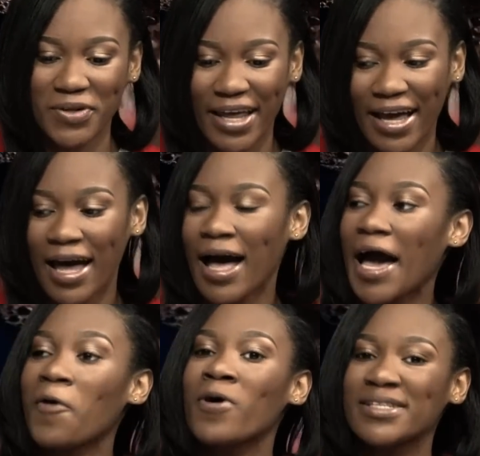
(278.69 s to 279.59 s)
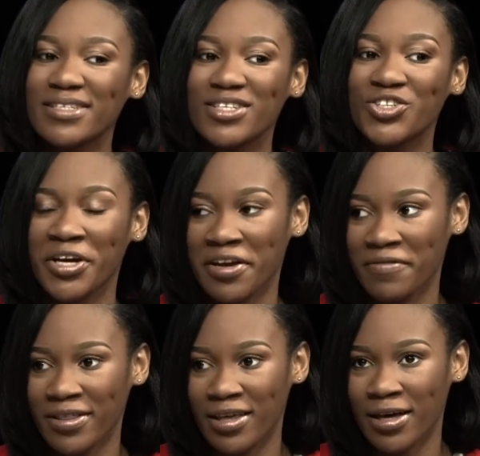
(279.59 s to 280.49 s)
Like I wanted to join
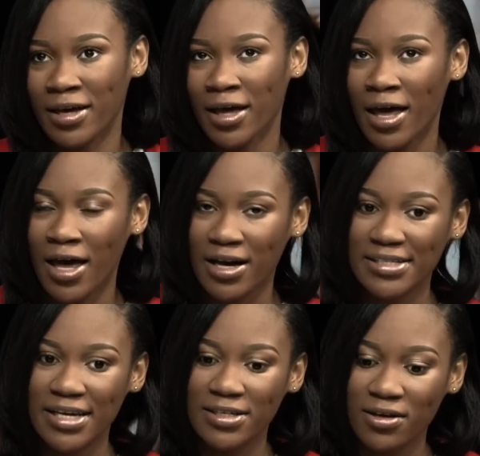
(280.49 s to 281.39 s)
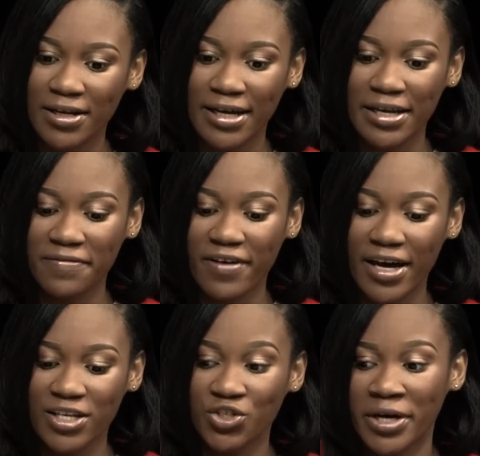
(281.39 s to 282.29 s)
everything because I thought that if
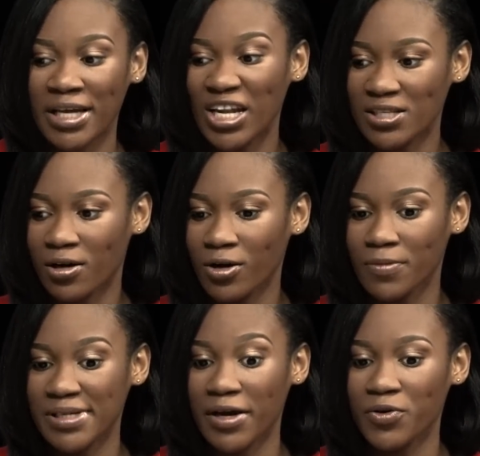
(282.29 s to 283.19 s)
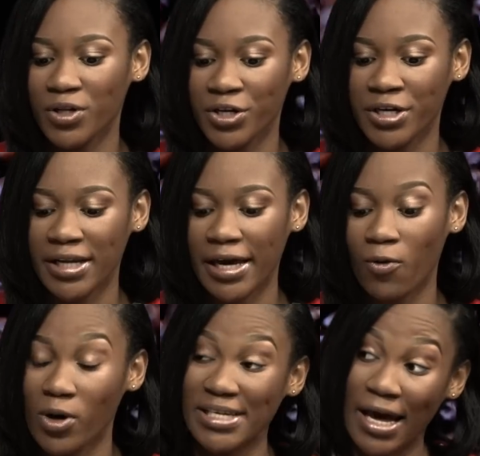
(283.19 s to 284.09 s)
I joined a lot of clubs, I could learn like
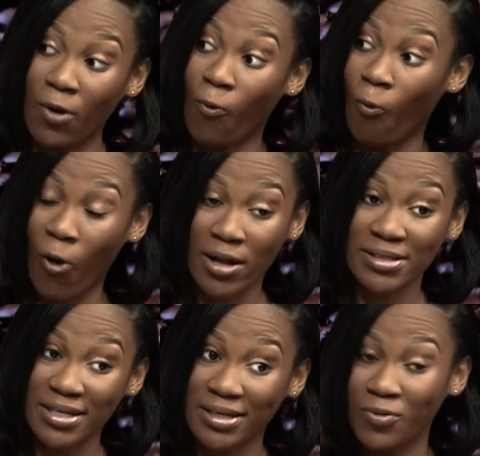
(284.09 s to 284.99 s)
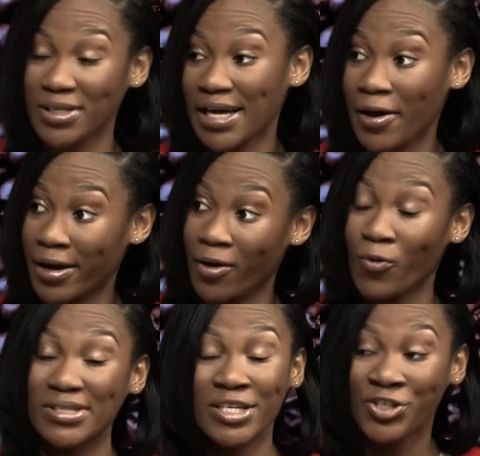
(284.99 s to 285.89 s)
what I wanted, what I
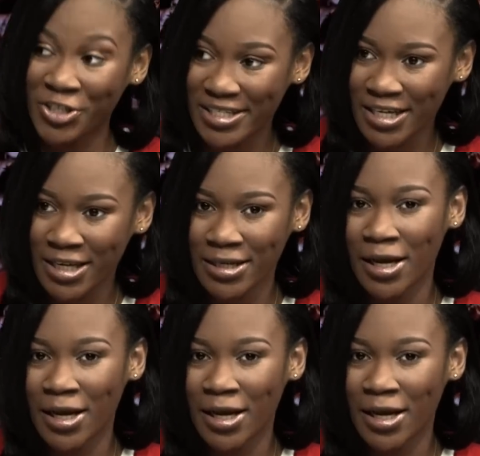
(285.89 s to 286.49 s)
was interested in.